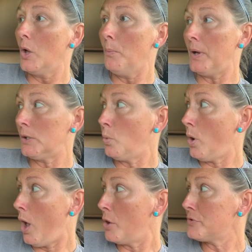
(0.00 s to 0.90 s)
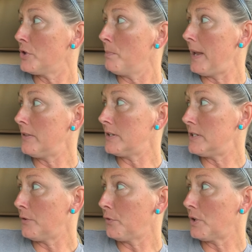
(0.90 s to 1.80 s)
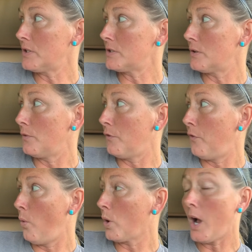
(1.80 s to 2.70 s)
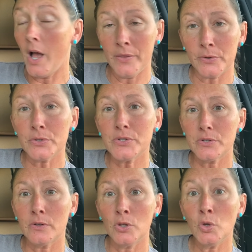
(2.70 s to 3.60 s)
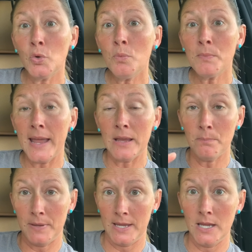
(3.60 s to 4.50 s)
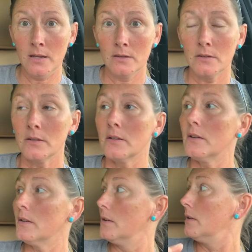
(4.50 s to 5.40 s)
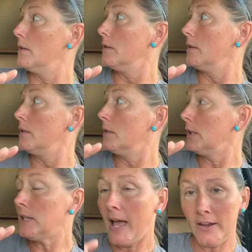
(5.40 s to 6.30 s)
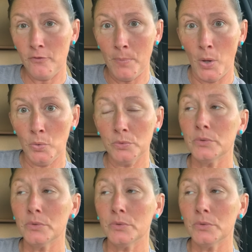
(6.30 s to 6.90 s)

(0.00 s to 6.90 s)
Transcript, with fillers: but it will also make the difference for others. You may be the lifeboat